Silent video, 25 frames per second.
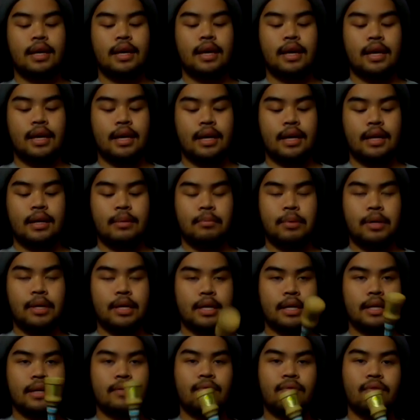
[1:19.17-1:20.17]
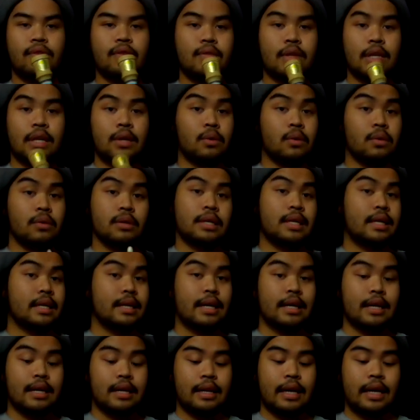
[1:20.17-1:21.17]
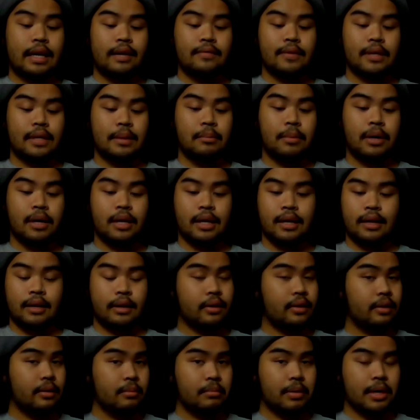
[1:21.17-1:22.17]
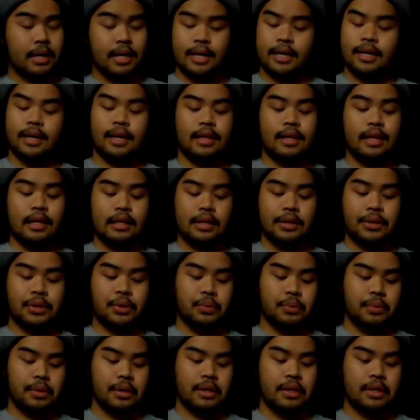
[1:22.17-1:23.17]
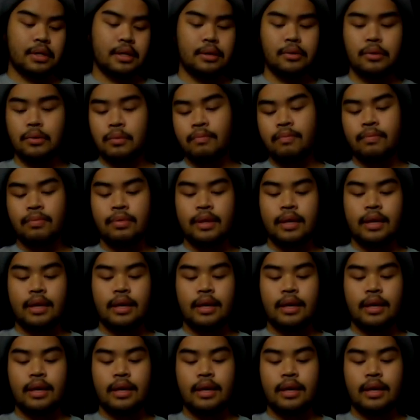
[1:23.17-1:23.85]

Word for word: and being a 15 year old kid, I didn't have any money and I couldn't buy it. And that's actually a really good deal.